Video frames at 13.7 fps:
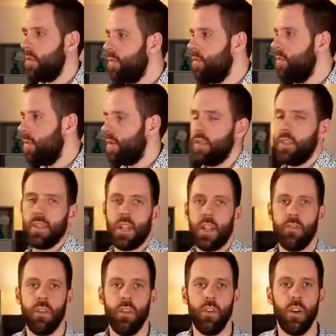to a
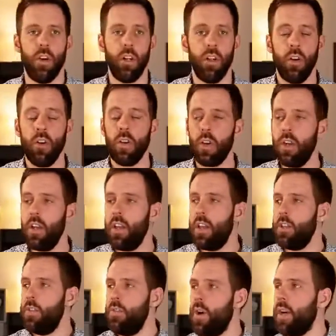discovery call, or
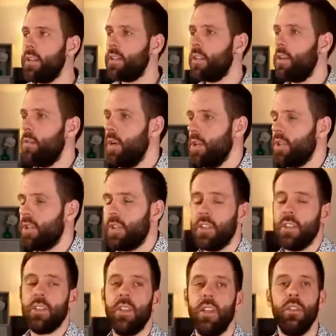you ask
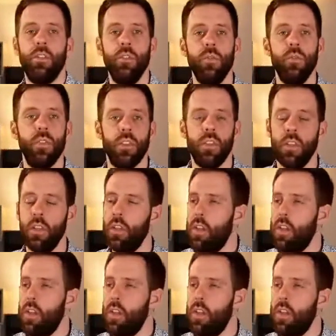questions and use the